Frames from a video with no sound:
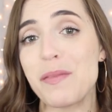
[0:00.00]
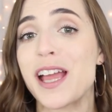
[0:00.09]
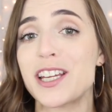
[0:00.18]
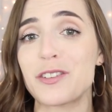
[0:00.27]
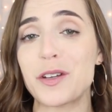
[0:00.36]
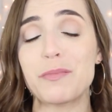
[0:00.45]
be
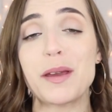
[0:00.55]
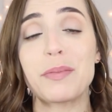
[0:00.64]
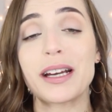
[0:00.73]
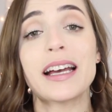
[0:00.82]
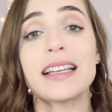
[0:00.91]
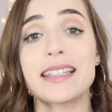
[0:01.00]
patient with me
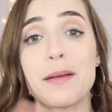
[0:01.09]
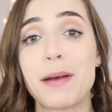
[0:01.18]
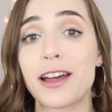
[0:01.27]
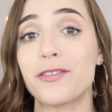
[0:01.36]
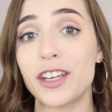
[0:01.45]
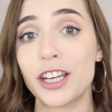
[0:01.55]
because I'm
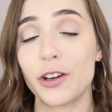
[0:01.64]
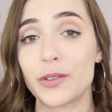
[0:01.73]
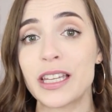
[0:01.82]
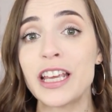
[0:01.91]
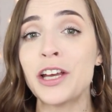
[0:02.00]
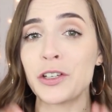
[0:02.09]
out of
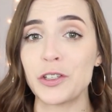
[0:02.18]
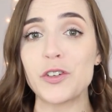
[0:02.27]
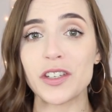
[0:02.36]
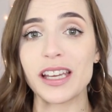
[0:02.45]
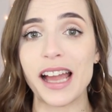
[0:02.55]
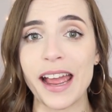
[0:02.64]
videos.
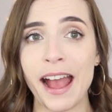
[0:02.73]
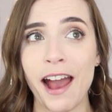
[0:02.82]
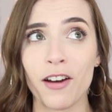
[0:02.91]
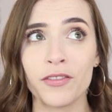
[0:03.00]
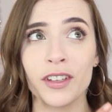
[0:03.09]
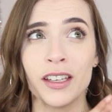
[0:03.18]
Usually I
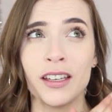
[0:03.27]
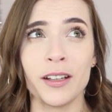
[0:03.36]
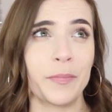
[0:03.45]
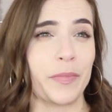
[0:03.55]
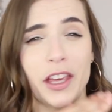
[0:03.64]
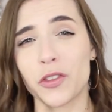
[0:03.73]
have
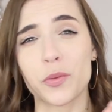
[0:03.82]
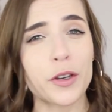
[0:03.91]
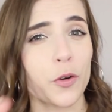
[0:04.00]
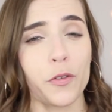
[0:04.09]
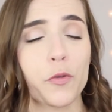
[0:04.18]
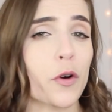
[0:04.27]
like three
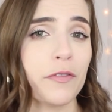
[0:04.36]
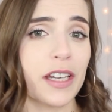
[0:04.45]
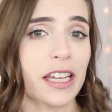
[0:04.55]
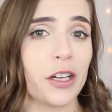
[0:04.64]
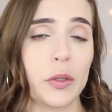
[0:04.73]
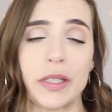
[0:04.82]
or four
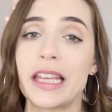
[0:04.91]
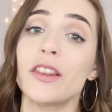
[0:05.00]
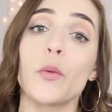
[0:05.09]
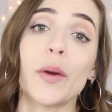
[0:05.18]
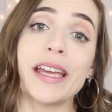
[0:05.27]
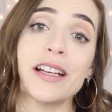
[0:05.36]
videos in
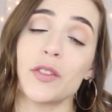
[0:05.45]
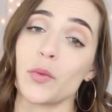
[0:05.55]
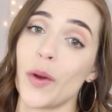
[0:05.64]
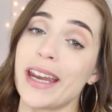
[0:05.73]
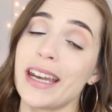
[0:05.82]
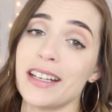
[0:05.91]
the wings
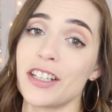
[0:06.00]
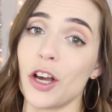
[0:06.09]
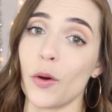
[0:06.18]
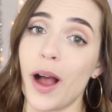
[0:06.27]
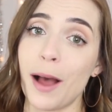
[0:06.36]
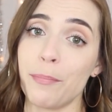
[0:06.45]
waiting to
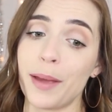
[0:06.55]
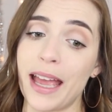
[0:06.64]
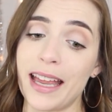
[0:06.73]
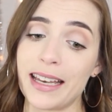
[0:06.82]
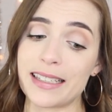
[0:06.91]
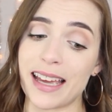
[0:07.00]
go up.
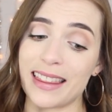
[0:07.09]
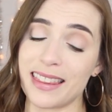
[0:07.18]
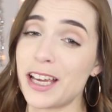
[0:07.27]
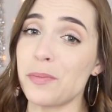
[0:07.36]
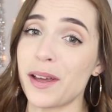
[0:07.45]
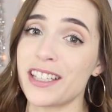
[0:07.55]
And I
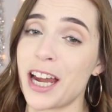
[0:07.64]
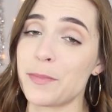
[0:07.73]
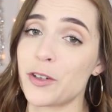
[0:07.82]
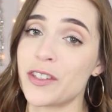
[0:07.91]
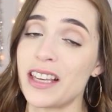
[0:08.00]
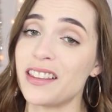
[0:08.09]
think by the time
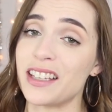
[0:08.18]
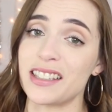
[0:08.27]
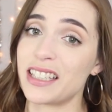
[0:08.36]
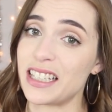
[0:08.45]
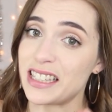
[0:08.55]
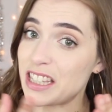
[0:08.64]
you're seeing this,
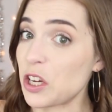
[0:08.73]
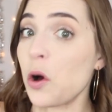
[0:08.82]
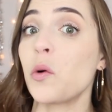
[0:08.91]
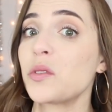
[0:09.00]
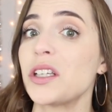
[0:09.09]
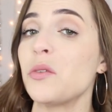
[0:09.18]
it's the
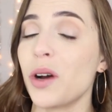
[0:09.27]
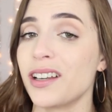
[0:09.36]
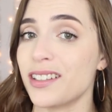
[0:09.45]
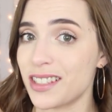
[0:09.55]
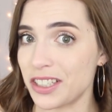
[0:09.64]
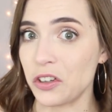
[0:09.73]
only
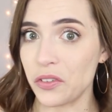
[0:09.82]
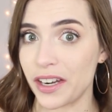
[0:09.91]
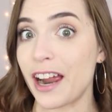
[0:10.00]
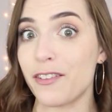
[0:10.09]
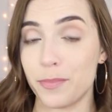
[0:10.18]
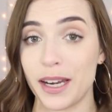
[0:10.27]
one still that
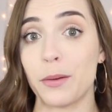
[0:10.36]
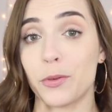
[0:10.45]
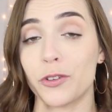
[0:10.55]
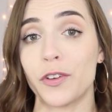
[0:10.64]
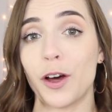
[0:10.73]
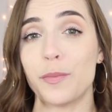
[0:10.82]
I've been able
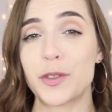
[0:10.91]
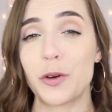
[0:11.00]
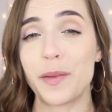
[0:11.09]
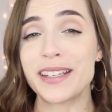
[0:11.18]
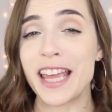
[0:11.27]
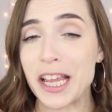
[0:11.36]
to film. So it
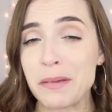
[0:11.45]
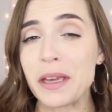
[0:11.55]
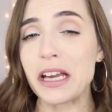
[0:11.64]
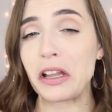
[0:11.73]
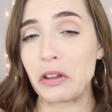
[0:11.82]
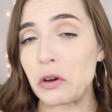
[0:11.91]
might take me
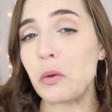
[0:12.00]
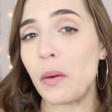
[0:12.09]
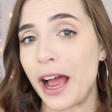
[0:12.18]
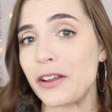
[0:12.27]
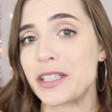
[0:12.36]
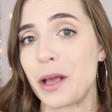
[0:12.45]
a little
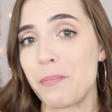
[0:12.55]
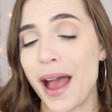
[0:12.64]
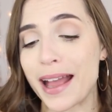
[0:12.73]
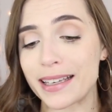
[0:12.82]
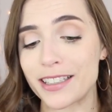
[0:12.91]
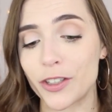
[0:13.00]
while to get
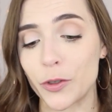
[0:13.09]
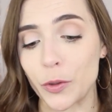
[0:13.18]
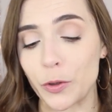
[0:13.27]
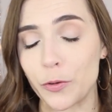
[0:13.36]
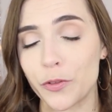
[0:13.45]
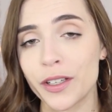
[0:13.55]
back into the
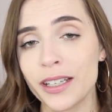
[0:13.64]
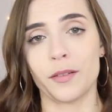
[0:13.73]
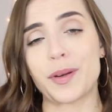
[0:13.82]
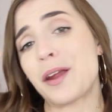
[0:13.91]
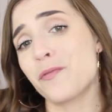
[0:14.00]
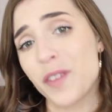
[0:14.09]
groove,
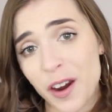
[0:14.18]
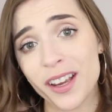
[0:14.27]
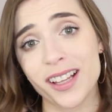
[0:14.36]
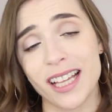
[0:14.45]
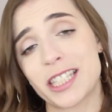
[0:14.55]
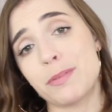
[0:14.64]
but I'm very
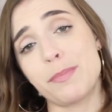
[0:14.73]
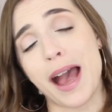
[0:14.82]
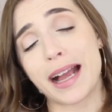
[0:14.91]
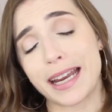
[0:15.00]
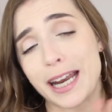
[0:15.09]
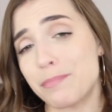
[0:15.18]
glad to be
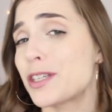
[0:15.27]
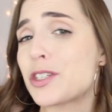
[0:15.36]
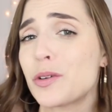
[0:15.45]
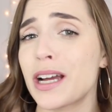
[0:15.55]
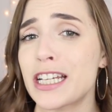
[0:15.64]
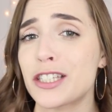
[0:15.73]
back and I miss
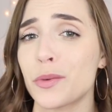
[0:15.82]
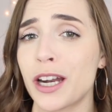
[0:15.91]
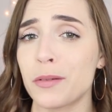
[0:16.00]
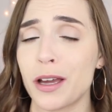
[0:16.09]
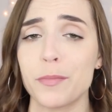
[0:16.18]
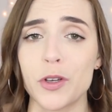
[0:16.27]
you guys when
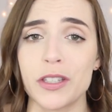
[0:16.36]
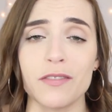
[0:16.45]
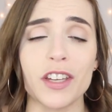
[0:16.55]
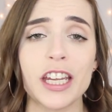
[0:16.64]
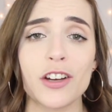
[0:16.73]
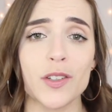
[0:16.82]
I'm not posting
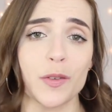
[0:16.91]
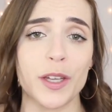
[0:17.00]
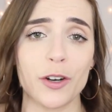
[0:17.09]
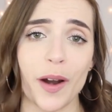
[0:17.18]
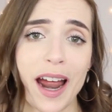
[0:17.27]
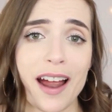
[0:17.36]
videos and we
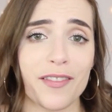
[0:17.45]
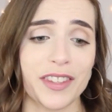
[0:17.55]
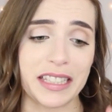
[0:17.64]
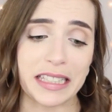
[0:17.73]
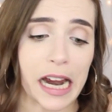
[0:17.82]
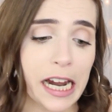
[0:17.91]
don't have
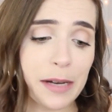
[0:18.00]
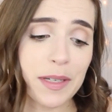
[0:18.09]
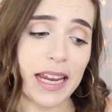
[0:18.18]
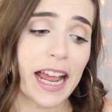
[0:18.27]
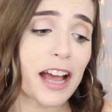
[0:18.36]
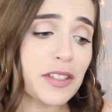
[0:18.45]
this time to
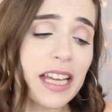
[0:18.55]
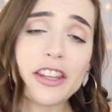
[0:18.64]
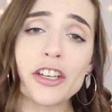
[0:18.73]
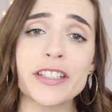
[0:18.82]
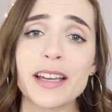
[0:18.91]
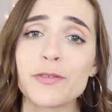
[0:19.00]
hang out
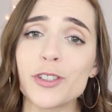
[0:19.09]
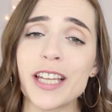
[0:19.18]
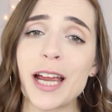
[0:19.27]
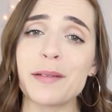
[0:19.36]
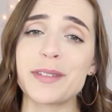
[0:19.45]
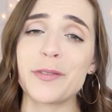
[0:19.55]
together several
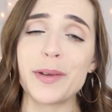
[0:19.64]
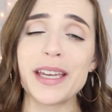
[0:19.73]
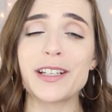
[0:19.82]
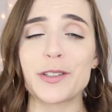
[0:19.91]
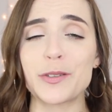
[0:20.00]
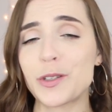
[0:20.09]
times a
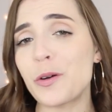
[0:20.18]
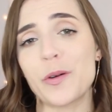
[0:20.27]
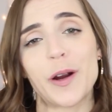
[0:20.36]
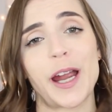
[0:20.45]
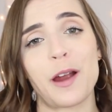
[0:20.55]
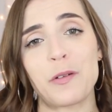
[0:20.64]
week. So don't
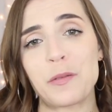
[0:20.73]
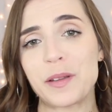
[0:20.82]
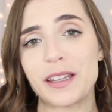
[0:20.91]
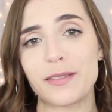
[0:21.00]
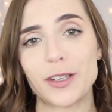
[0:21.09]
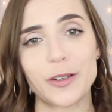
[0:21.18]
worry, I won't be
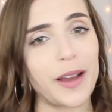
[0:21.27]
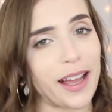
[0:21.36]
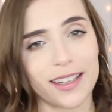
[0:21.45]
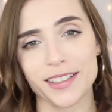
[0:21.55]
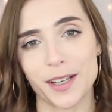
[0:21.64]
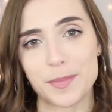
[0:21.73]
leaving you
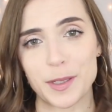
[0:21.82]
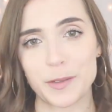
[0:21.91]
anytime